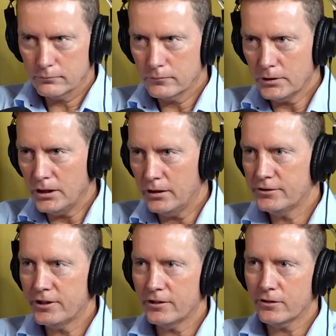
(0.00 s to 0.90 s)
Yeah,
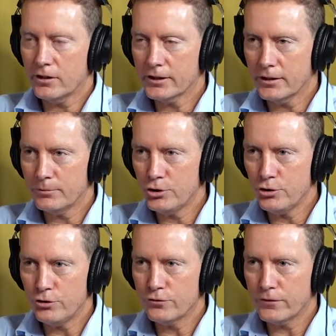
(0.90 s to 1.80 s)
sounds like
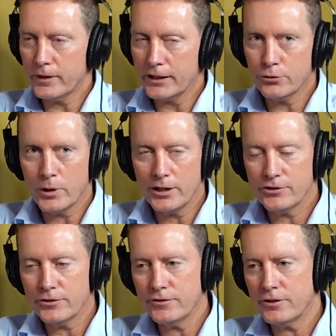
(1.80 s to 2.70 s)
huge
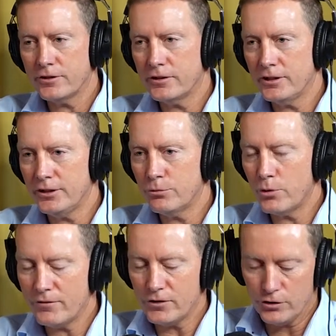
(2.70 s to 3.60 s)
fluctuations in the
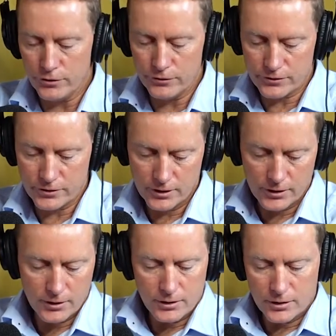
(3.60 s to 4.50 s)
revenues
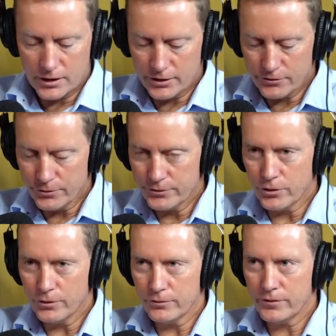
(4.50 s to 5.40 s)
as a
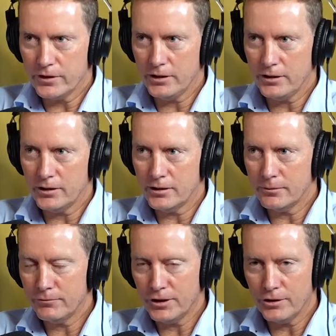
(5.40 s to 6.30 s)
result of the
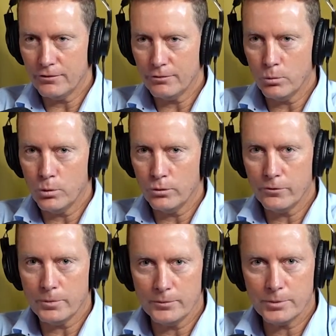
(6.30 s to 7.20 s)
the rewards
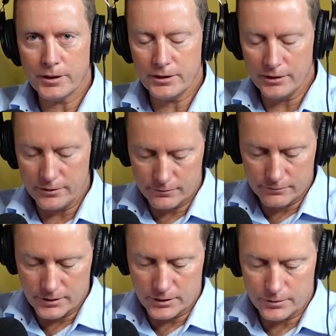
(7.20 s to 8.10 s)
being paid in
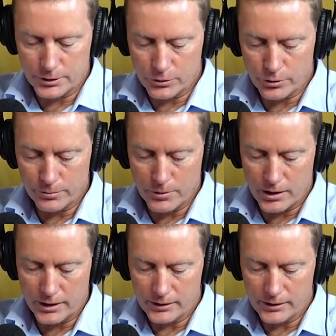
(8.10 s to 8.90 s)
Bitcoin mining.